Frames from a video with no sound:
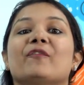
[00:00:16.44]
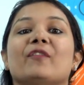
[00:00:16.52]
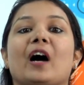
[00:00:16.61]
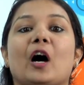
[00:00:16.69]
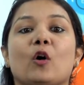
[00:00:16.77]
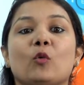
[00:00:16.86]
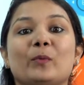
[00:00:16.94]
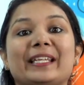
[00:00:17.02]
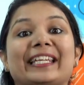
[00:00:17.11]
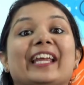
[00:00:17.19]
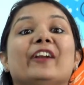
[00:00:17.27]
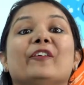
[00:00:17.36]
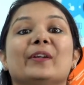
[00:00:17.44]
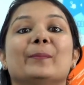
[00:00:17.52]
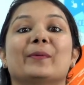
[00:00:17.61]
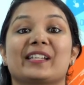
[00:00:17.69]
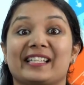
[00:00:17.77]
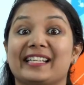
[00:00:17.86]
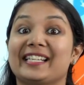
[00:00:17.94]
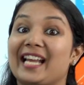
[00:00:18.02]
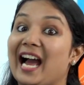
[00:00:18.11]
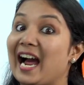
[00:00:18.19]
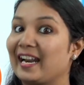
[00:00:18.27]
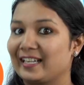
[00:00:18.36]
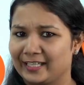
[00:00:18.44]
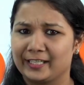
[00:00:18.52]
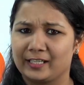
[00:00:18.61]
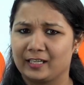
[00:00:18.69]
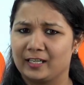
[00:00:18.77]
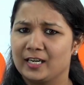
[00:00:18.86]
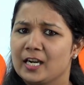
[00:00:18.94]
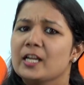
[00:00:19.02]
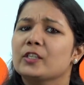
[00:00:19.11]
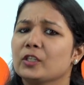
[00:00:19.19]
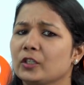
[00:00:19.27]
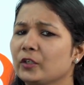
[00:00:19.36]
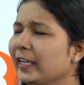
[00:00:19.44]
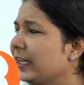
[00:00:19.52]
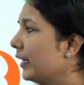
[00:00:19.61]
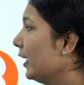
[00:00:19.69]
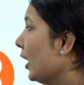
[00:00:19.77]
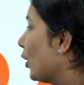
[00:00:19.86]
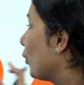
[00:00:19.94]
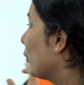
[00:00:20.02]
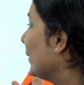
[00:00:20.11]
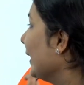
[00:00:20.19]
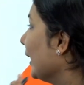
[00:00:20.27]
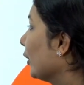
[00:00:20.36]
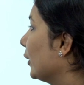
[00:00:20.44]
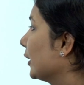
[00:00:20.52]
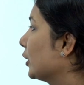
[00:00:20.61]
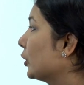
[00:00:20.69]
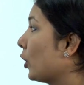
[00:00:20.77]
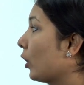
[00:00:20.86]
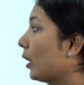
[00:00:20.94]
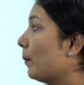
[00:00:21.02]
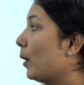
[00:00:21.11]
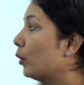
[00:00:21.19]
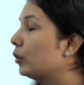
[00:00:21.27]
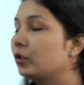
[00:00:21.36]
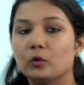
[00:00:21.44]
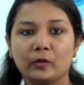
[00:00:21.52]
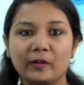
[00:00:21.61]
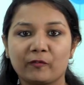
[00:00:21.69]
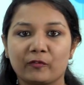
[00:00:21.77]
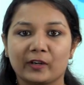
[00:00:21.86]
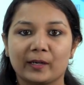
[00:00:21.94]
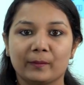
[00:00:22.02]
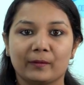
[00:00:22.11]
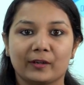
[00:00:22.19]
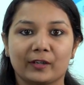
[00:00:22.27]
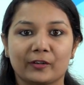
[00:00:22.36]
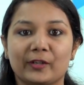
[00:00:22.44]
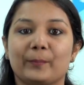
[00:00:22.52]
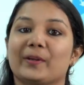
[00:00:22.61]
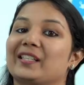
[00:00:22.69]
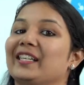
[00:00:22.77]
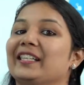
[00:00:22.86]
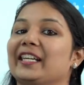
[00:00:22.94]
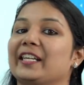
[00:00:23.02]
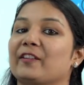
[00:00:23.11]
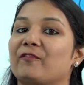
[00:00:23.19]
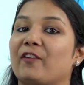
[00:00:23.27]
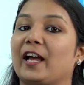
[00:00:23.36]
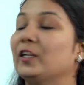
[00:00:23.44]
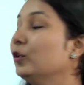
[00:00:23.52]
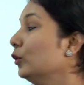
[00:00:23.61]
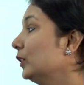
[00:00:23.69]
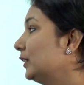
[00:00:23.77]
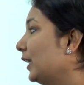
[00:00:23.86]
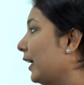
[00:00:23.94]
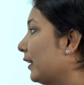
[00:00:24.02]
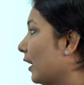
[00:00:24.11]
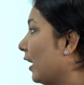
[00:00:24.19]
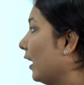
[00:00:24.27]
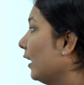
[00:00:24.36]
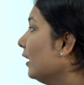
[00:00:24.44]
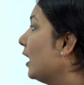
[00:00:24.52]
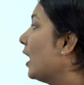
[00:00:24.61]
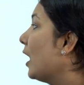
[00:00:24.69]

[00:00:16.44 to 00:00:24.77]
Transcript: how we can represent our data. So today we are going to talk about two different representative values that are